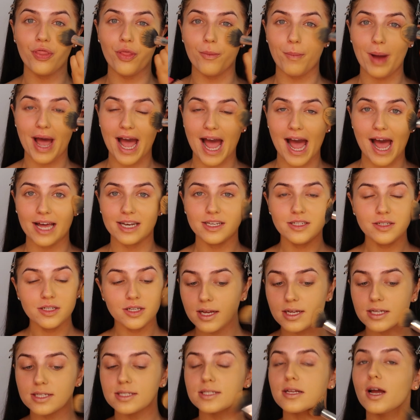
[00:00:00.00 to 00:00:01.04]
the pan.
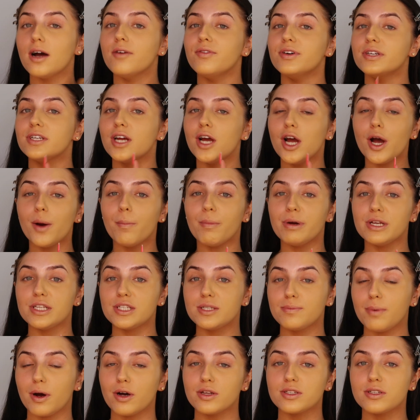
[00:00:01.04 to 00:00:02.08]
It's covered my
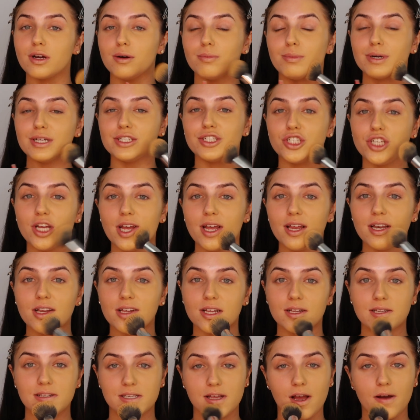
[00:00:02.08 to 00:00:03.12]
spots on my chin,
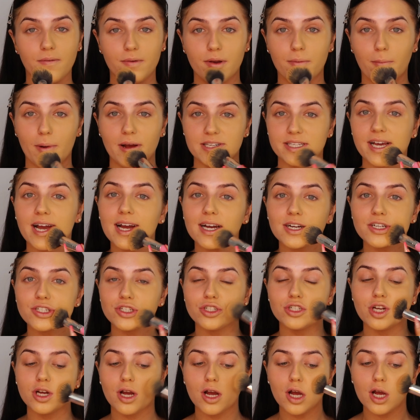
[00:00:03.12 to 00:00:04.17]
it's covered my
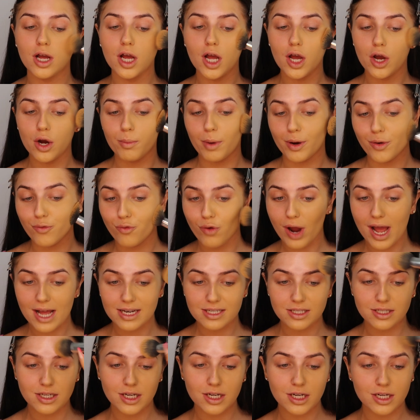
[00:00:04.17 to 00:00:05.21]
texture, my
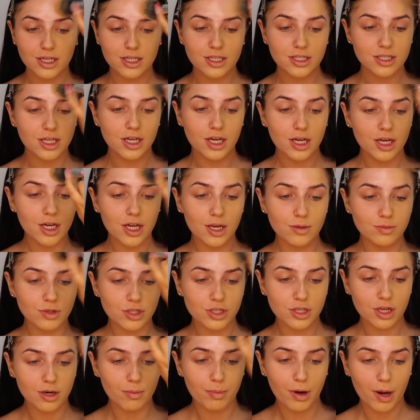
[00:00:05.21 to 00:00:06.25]
redness. I'm just
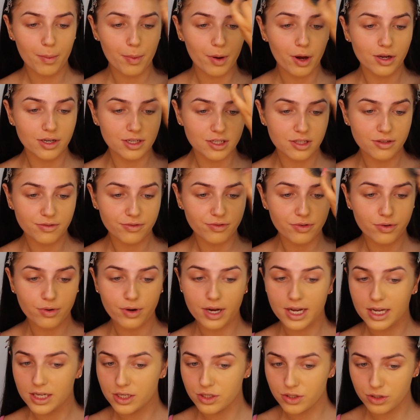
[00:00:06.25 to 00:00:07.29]
going to pop it onto the
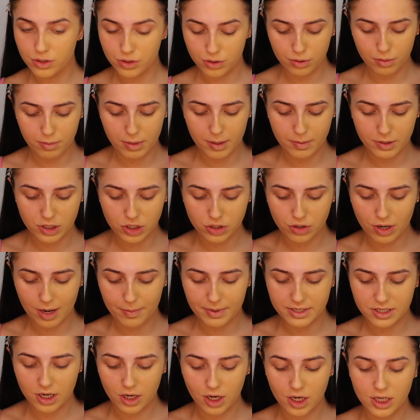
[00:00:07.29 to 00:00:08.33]
forehead too, maybe just grab a
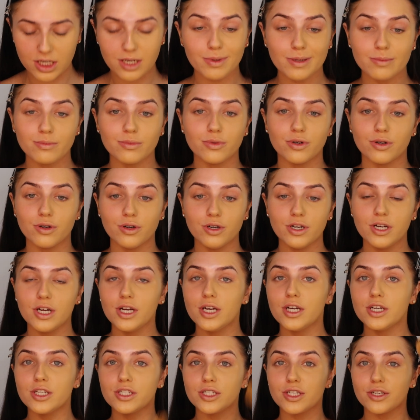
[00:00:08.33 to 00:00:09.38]
tiny bit more
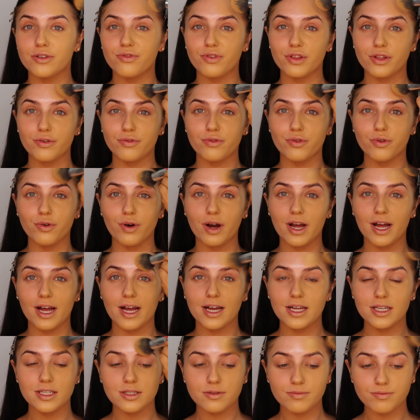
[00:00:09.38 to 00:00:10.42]
just for the
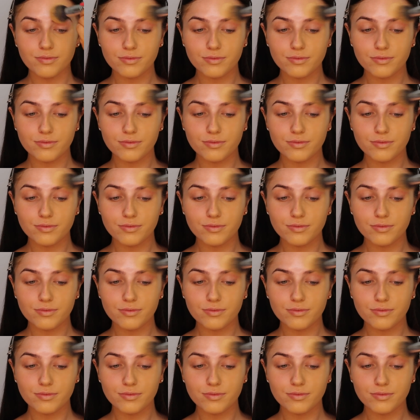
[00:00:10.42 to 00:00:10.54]
forehead.